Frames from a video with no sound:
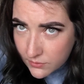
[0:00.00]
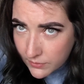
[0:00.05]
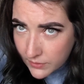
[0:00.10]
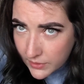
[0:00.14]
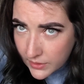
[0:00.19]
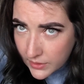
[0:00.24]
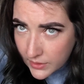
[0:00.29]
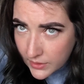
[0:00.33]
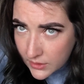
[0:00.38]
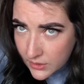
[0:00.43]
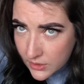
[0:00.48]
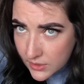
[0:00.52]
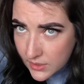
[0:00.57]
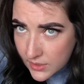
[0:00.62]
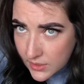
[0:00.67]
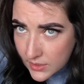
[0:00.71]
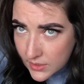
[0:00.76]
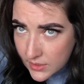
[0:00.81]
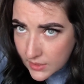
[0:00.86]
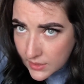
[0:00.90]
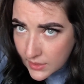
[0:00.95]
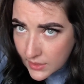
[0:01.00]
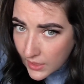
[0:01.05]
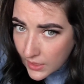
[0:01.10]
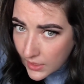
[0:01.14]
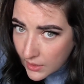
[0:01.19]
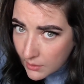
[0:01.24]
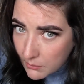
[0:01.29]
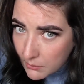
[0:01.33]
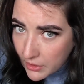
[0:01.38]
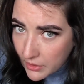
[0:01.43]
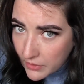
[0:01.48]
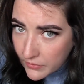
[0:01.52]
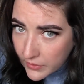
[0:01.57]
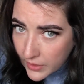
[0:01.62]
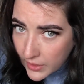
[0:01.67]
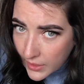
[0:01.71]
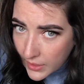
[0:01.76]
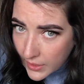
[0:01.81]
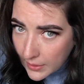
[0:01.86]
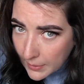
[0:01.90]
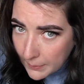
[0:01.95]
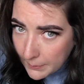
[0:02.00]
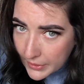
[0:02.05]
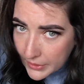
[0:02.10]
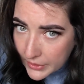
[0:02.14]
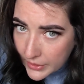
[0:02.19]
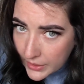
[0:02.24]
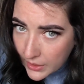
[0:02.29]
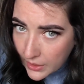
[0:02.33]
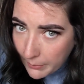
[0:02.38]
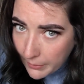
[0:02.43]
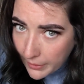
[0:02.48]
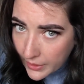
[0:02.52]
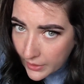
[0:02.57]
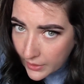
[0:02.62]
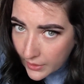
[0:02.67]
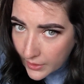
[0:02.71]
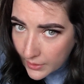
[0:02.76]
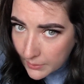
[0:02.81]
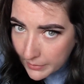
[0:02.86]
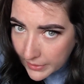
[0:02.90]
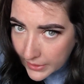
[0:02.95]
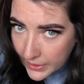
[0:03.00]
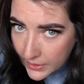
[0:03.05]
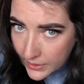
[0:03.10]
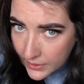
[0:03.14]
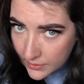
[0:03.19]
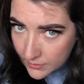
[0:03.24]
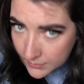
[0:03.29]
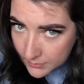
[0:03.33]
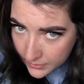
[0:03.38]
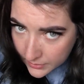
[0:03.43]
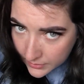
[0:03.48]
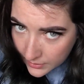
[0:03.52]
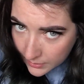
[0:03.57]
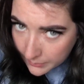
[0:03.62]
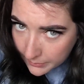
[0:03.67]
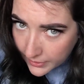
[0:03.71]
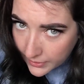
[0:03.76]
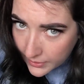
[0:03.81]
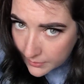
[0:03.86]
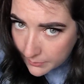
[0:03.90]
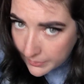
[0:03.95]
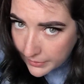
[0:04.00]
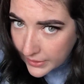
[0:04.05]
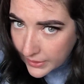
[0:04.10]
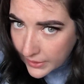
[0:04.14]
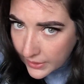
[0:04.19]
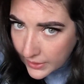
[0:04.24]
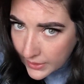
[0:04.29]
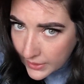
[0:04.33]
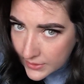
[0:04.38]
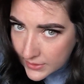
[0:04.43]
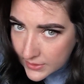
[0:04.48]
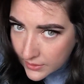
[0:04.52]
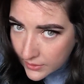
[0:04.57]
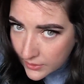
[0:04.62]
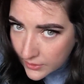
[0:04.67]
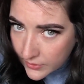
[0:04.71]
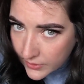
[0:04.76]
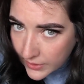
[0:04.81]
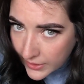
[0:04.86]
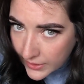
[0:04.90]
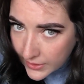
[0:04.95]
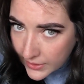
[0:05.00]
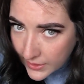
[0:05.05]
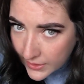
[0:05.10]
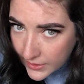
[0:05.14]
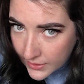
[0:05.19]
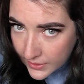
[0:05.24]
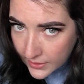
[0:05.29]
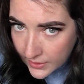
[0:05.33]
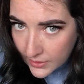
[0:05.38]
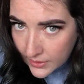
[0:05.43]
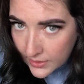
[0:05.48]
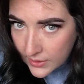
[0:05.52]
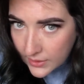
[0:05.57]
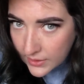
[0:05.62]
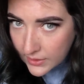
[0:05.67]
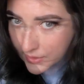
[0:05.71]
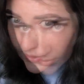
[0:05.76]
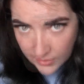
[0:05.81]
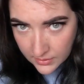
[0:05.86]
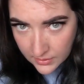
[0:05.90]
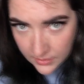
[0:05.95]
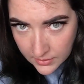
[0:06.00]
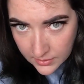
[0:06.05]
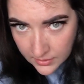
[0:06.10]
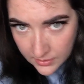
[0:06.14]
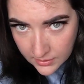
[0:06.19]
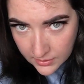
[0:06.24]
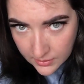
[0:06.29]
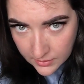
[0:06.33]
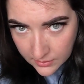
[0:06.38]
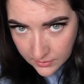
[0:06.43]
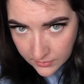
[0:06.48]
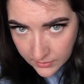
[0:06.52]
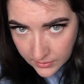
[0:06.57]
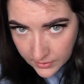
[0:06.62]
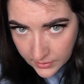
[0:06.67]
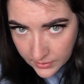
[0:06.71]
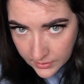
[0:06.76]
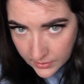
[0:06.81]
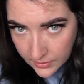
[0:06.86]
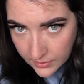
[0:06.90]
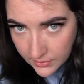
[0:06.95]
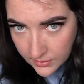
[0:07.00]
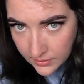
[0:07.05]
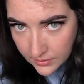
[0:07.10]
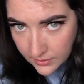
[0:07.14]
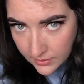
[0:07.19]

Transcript: really just is a game of like pulling apart and pinning until you like it. Okay.